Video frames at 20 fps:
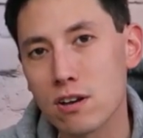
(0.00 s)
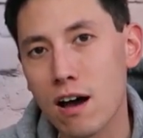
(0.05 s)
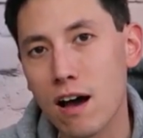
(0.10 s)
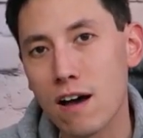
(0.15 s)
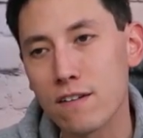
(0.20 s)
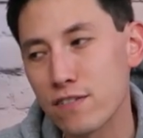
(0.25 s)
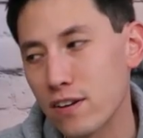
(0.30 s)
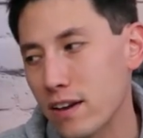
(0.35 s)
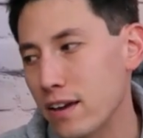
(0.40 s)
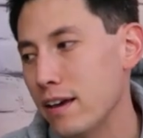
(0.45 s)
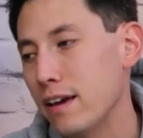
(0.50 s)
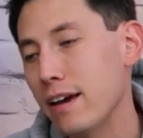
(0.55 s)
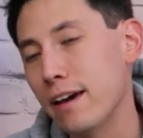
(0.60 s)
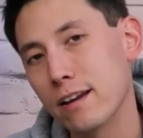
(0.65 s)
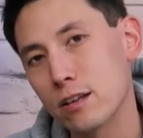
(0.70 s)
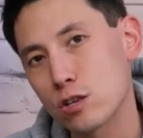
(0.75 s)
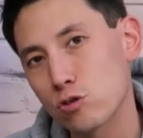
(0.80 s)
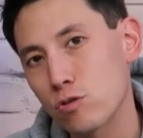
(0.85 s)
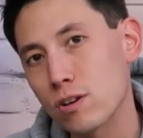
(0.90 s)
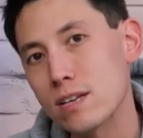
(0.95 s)
off
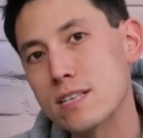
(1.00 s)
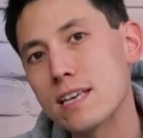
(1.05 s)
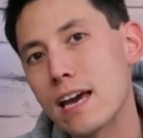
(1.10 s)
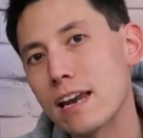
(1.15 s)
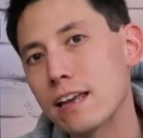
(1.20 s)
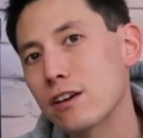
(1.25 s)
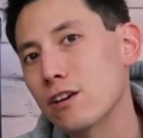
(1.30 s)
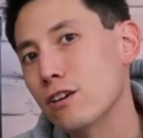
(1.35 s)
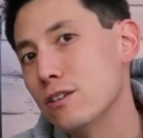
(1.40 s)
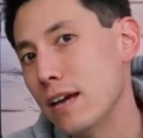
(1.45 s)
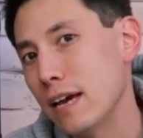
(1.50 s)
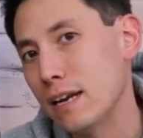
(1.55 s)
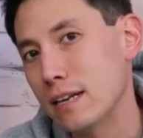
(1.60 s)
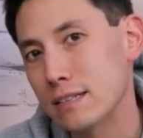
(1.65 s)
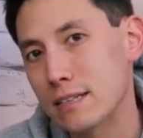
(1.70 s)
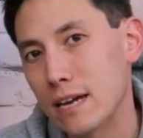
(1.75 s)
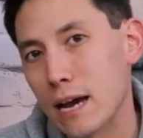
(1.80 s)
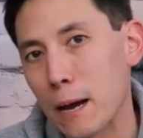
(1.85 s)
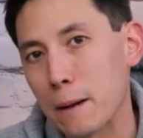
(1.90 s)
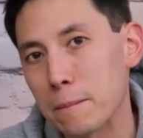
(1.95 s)
and it's resetting your date
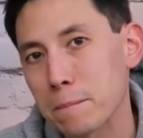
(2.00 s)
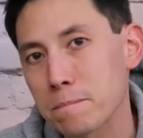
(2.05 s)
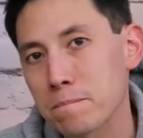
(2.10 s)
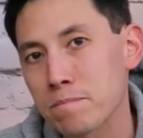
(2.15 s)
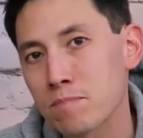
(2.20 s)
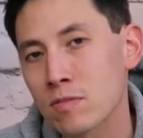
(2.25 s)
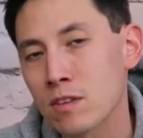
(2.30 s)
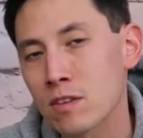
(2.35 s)
and time.